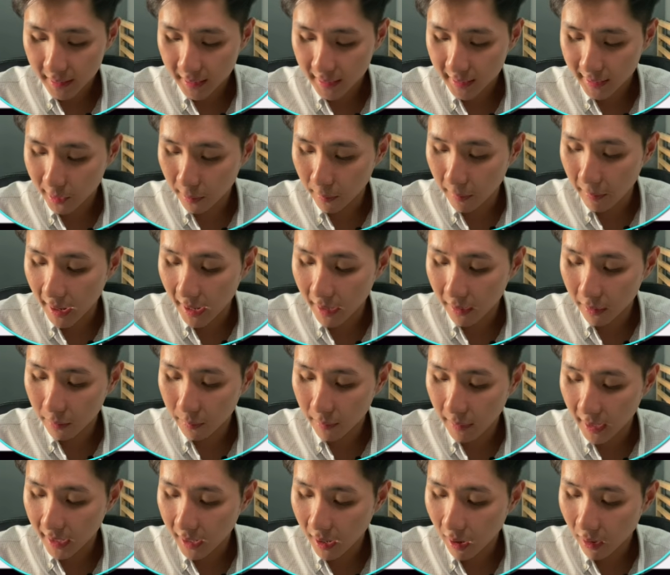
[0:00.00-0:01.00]
So
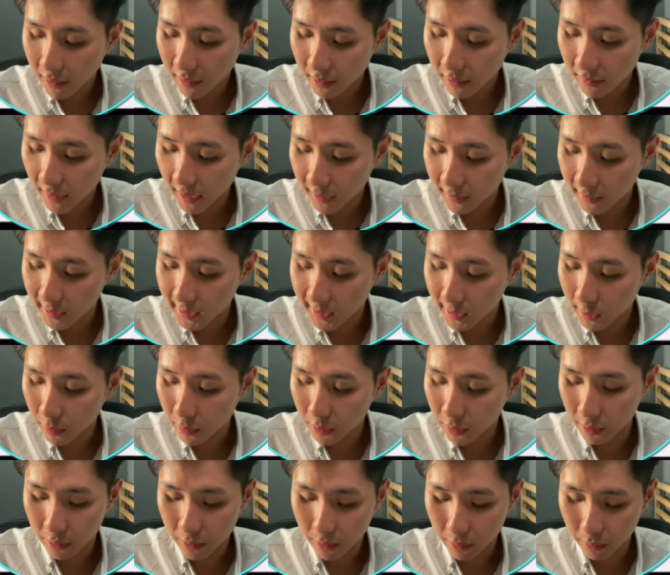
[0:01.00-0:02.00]
my counter value is
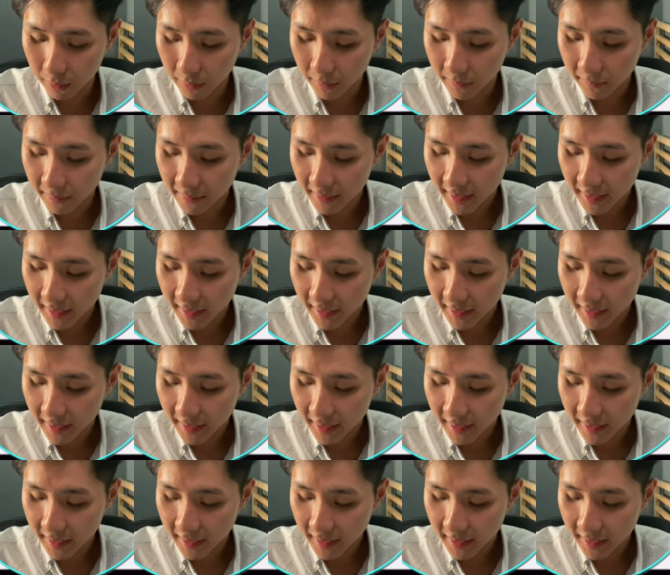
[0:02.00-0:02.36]
equal to 2.